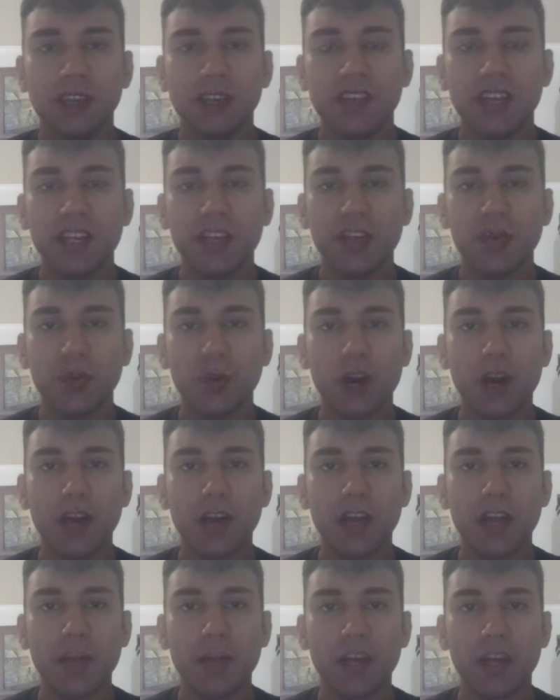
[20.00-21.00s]
In this
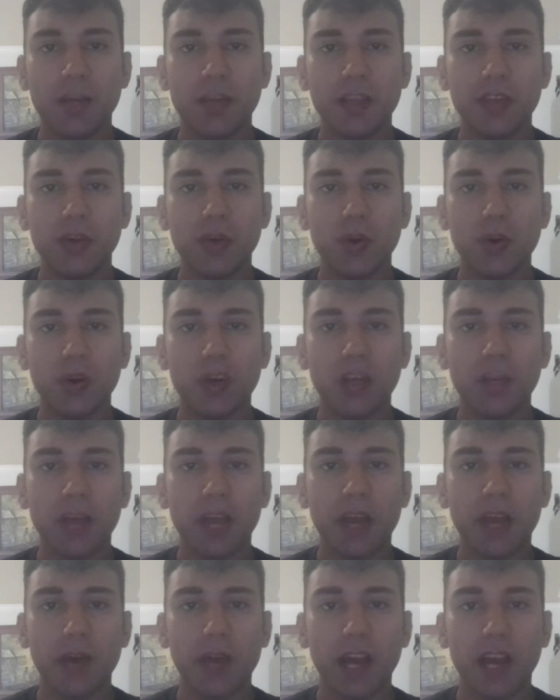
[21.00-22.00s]
one, I'm going to be talking
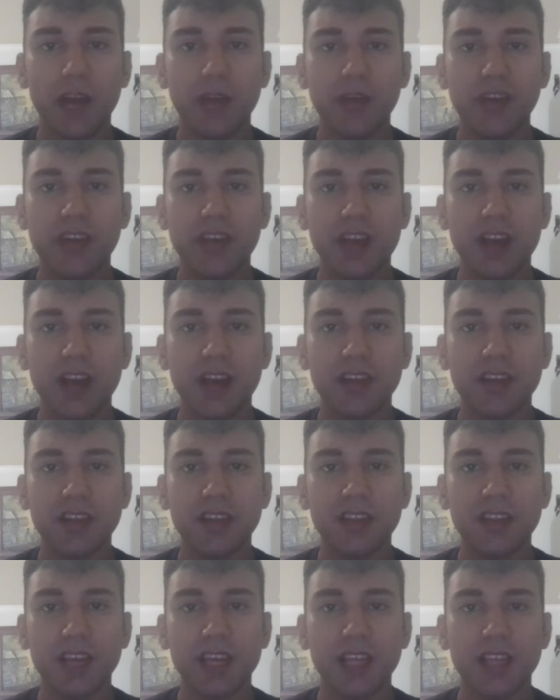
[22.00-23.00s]
about how
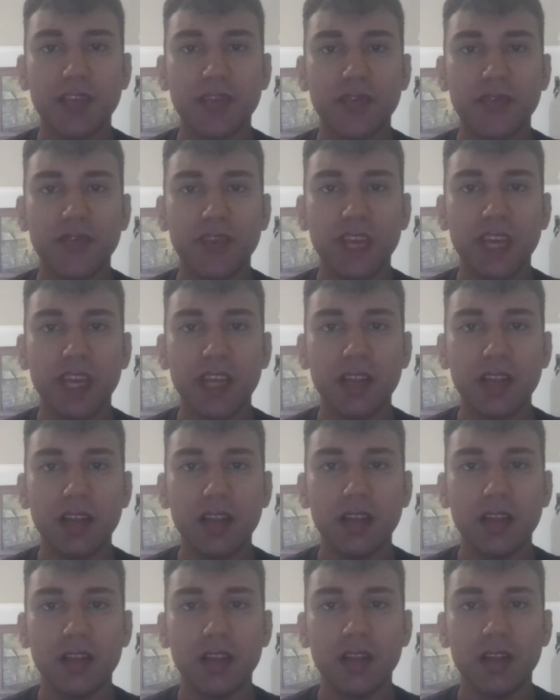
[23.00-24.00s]
narcissists
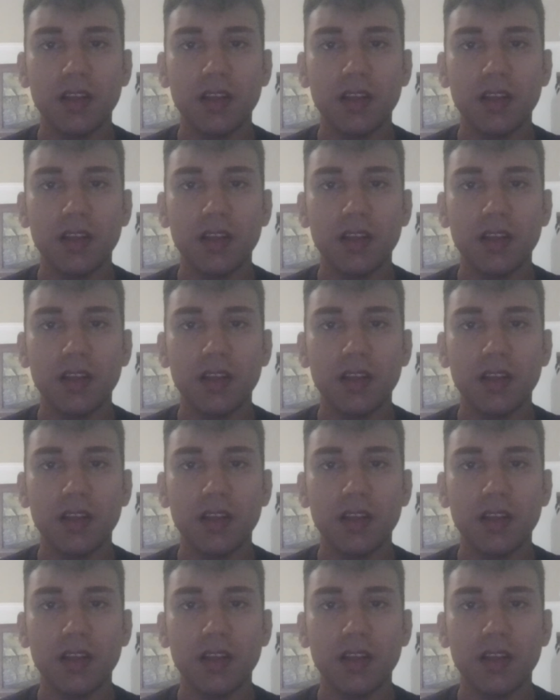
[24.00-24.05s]
feel